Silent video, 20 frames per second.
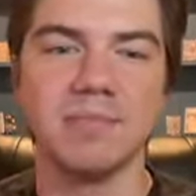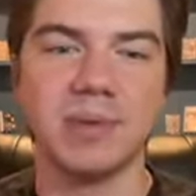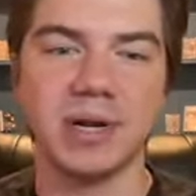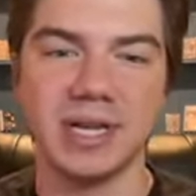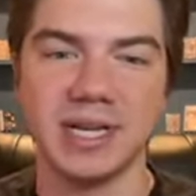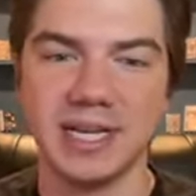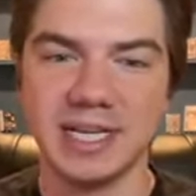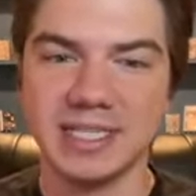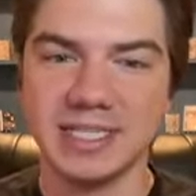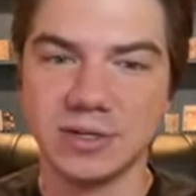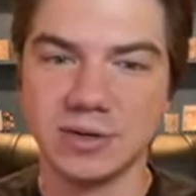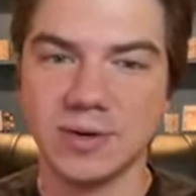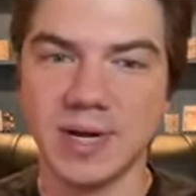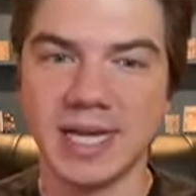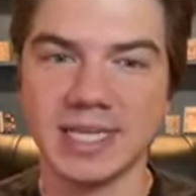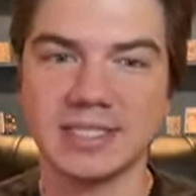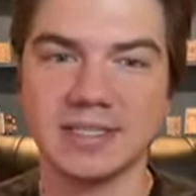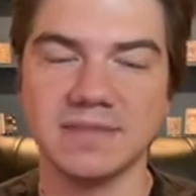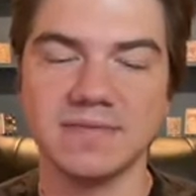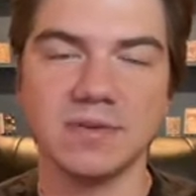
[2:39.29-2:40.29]
but it is
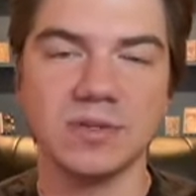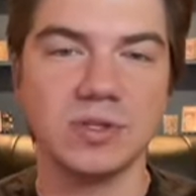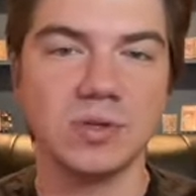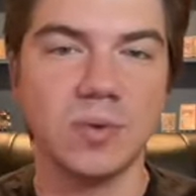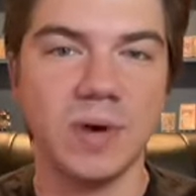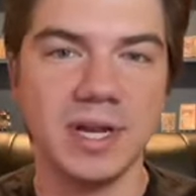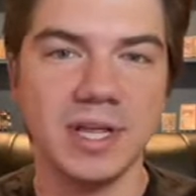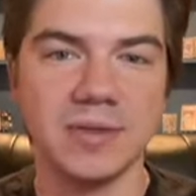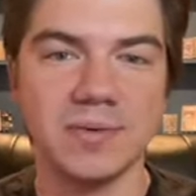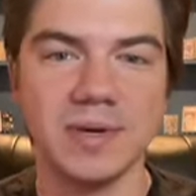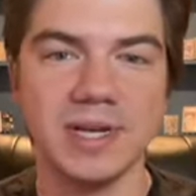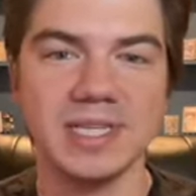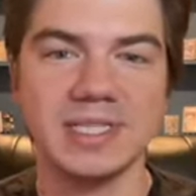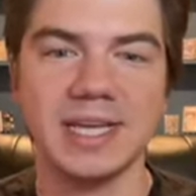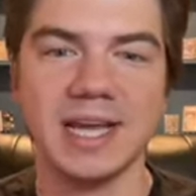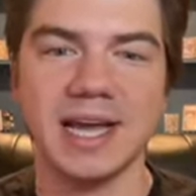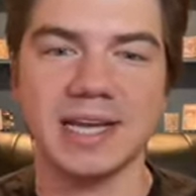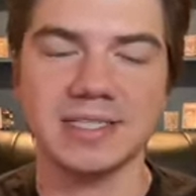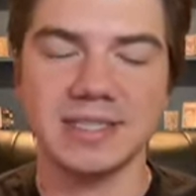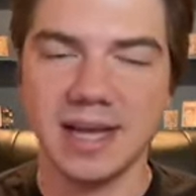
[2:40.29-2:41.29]
aggressive. 23
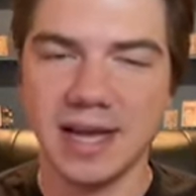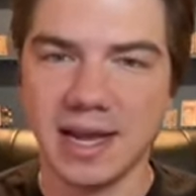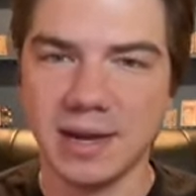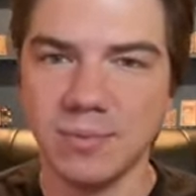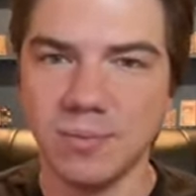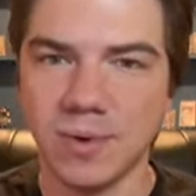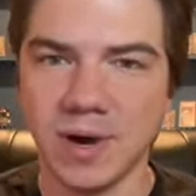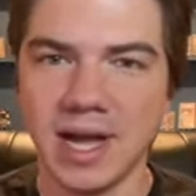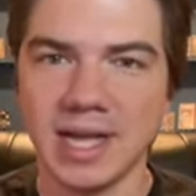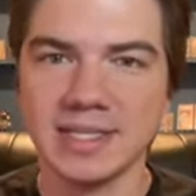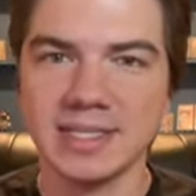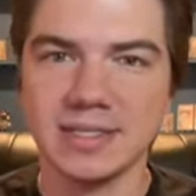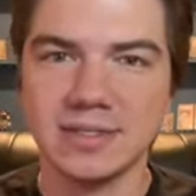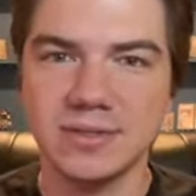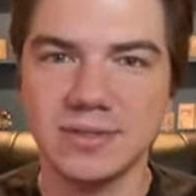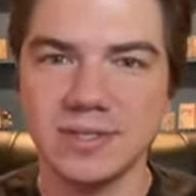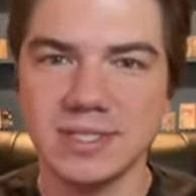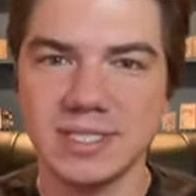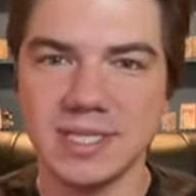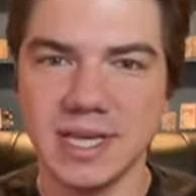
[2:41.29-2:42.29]
attacks. I want
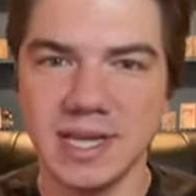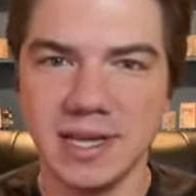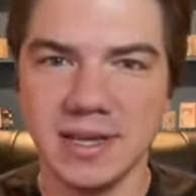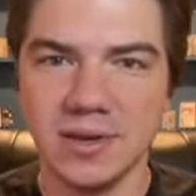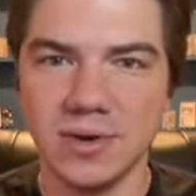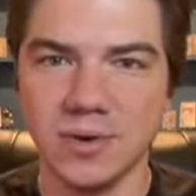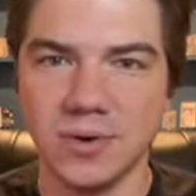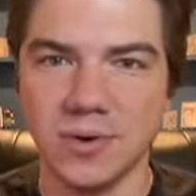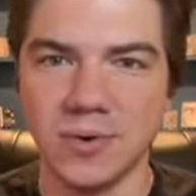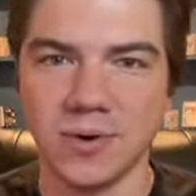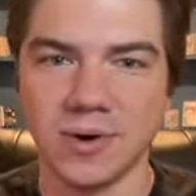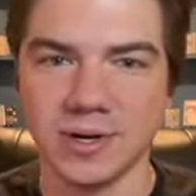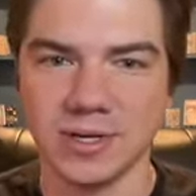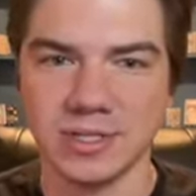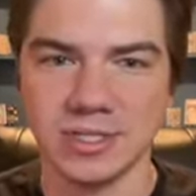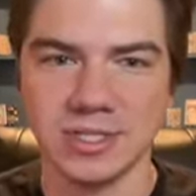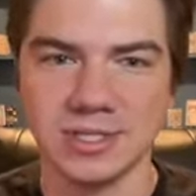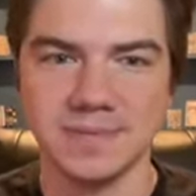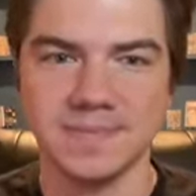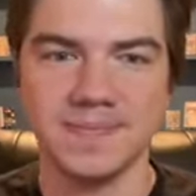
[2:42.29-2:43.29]
to see
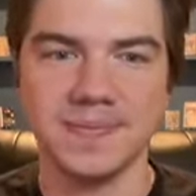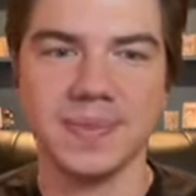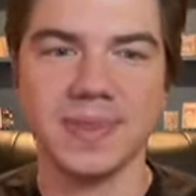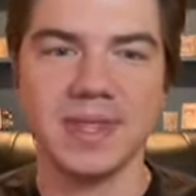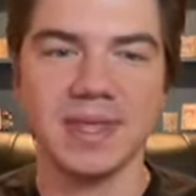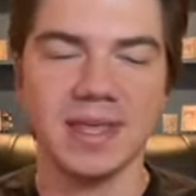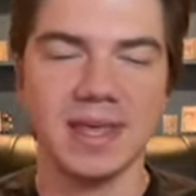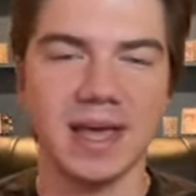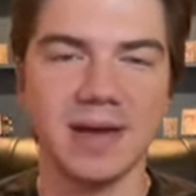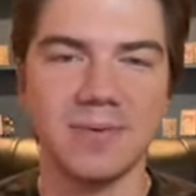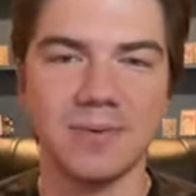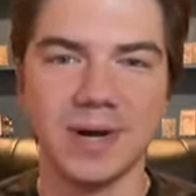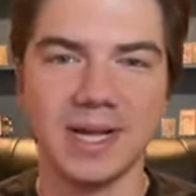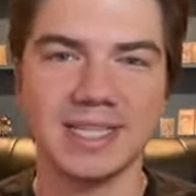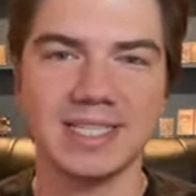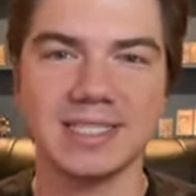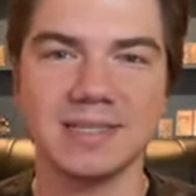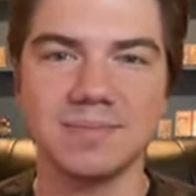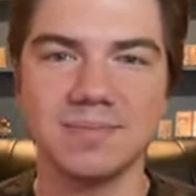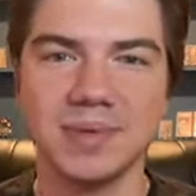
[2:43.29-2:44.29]
orange. I
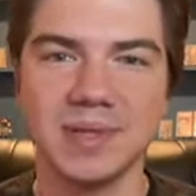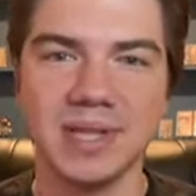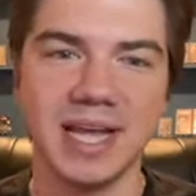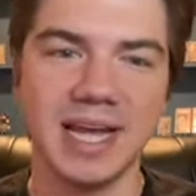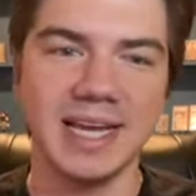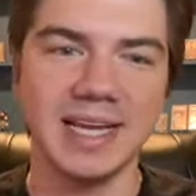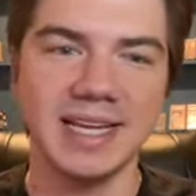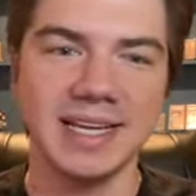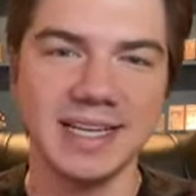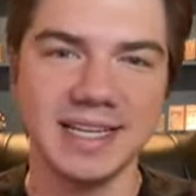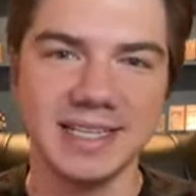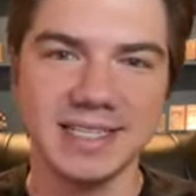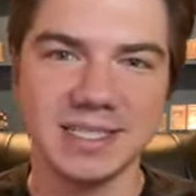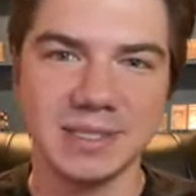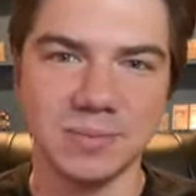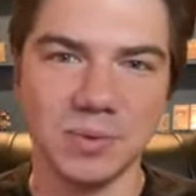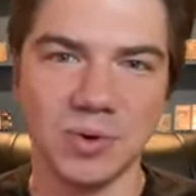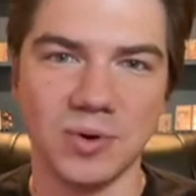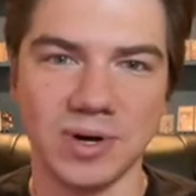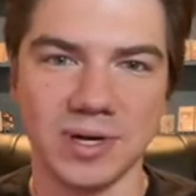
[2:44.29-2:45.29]
want to play
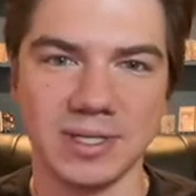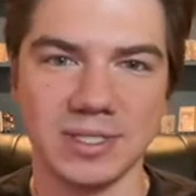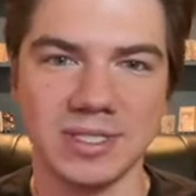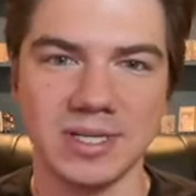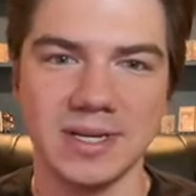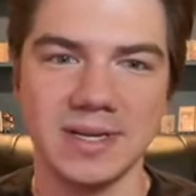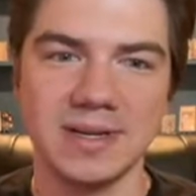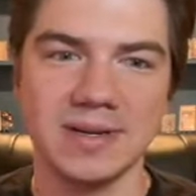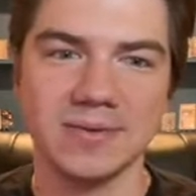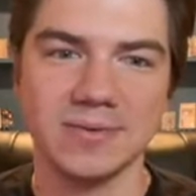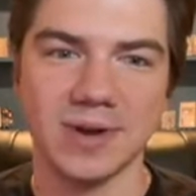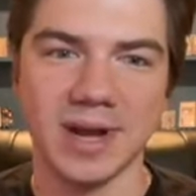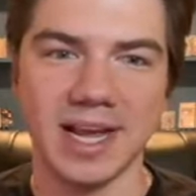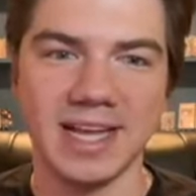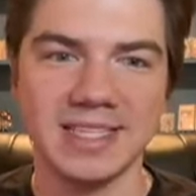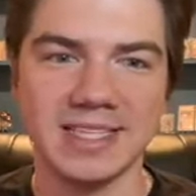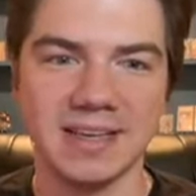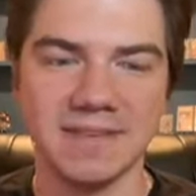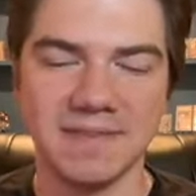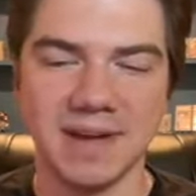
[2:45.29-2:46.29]
some orange,
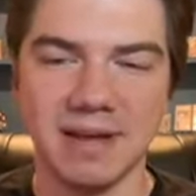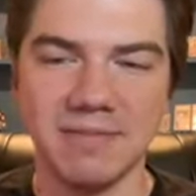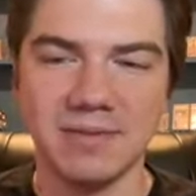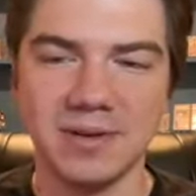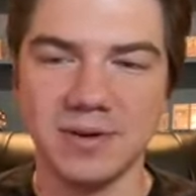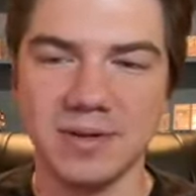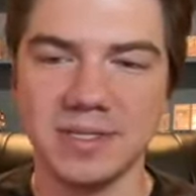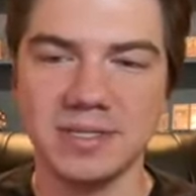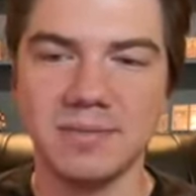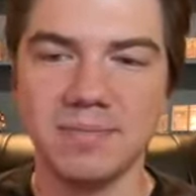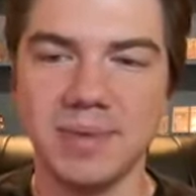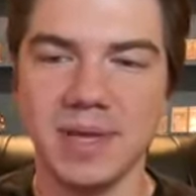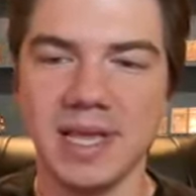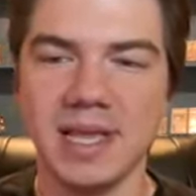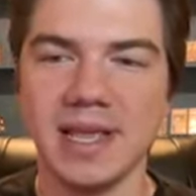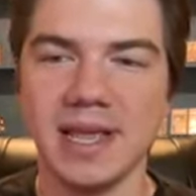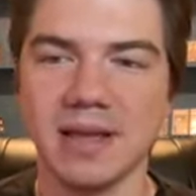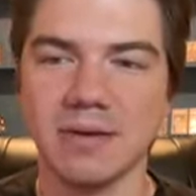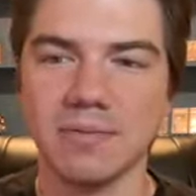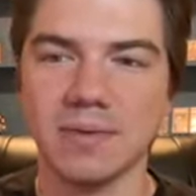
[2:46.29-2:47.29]
right? If I'm going to
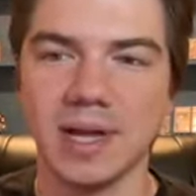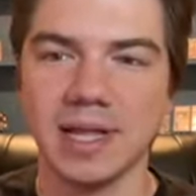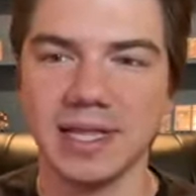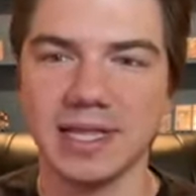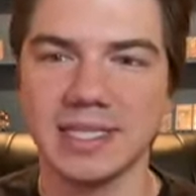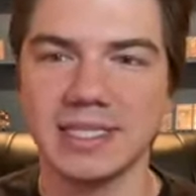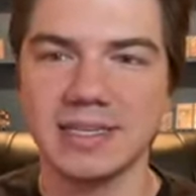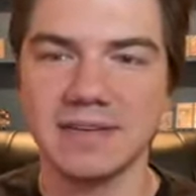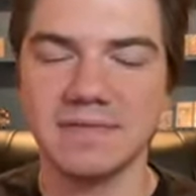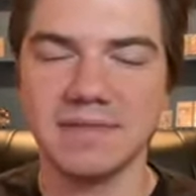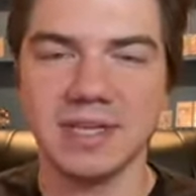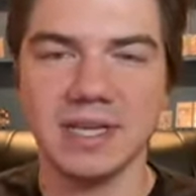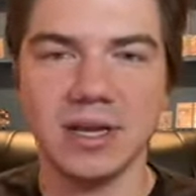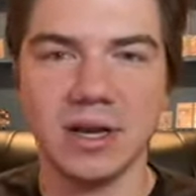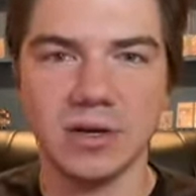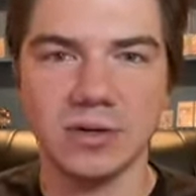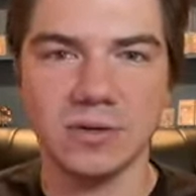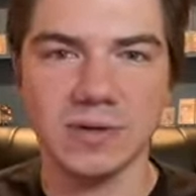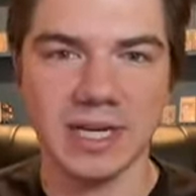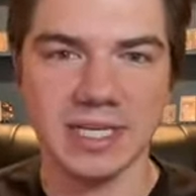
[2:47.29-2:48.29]
be a relatively
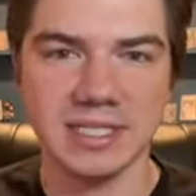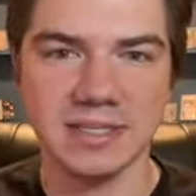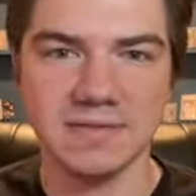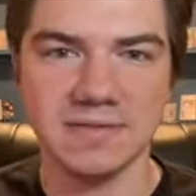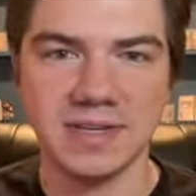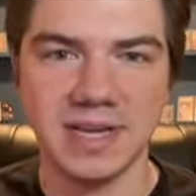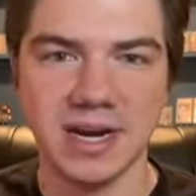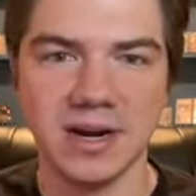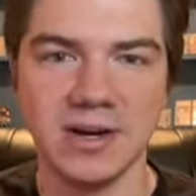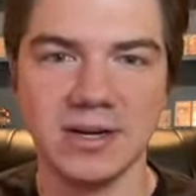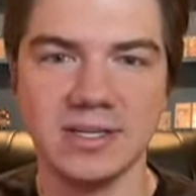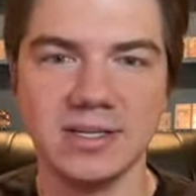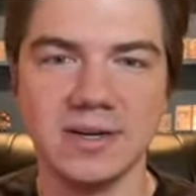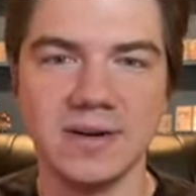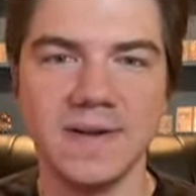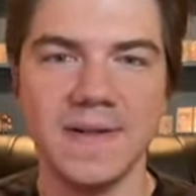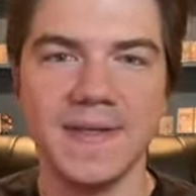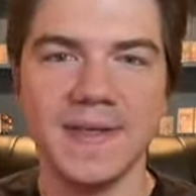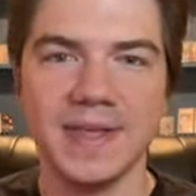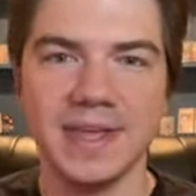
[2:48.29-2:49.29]
aggressive
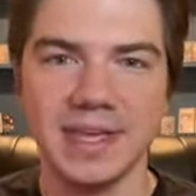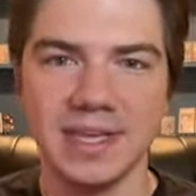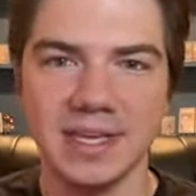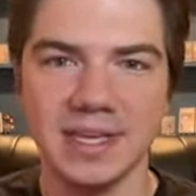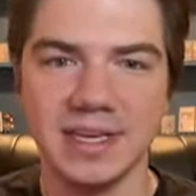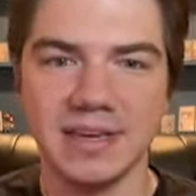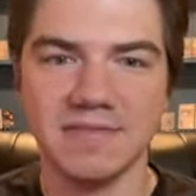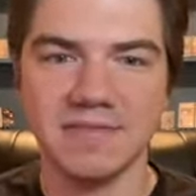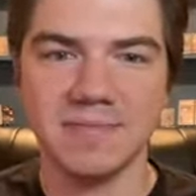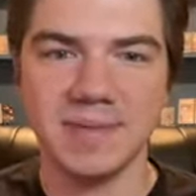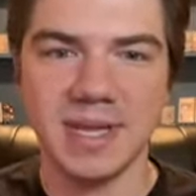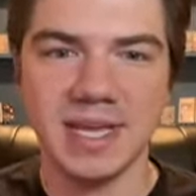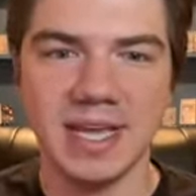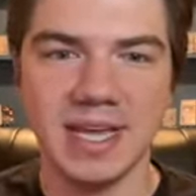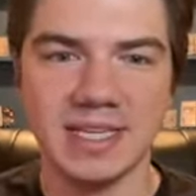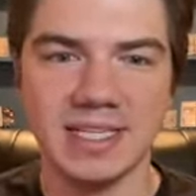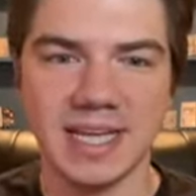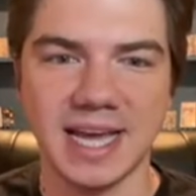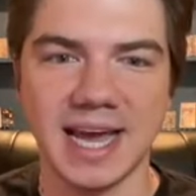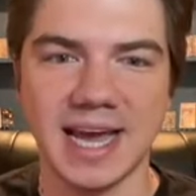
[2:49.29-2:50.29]
character, give me
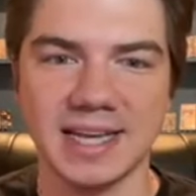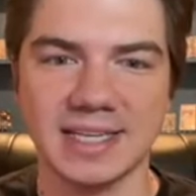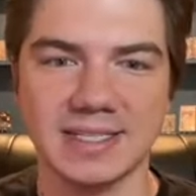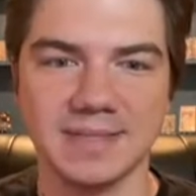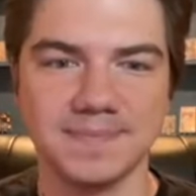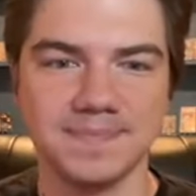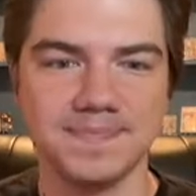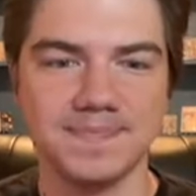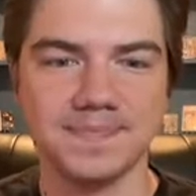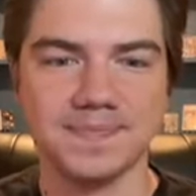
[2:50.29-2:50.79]
attacks.